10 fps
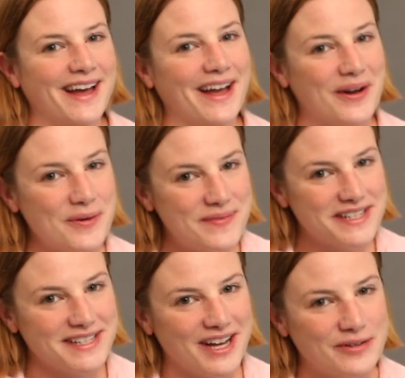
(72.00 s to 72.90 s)
I hope
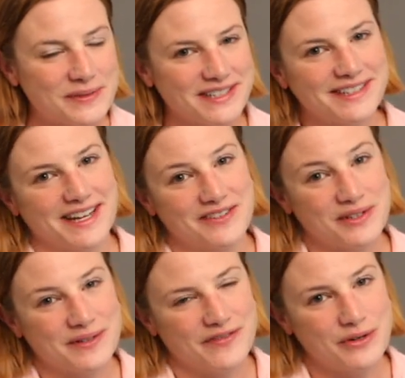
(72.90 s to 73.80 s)
this helps get
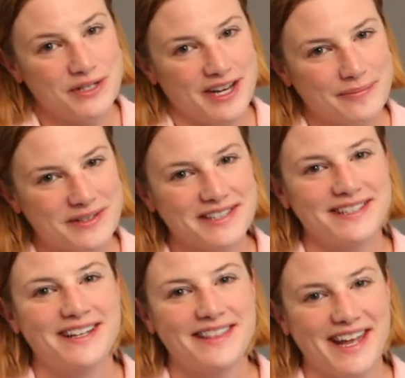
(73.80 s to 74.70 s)
you a few tips.
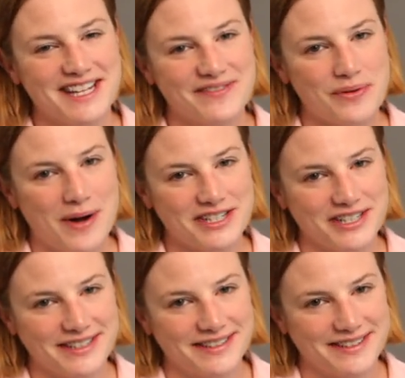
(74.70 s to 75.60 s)
Thanks for
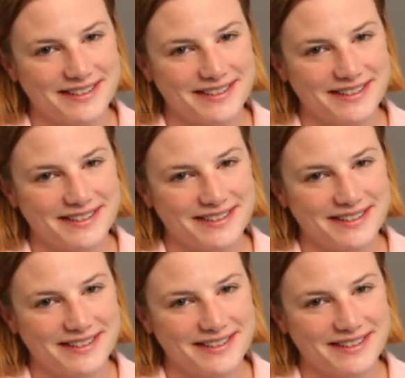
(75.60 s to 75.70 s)
watching.